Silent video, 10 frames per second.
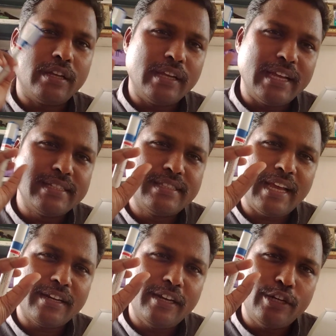
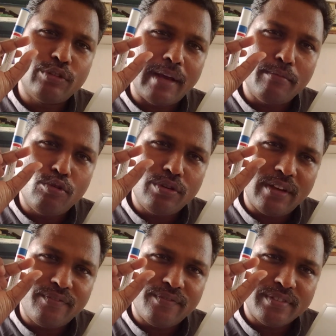Exactly to the amount
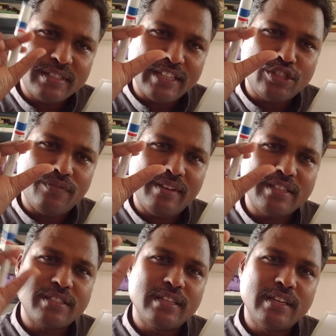of stretch
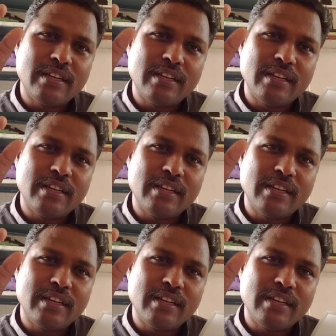reflex,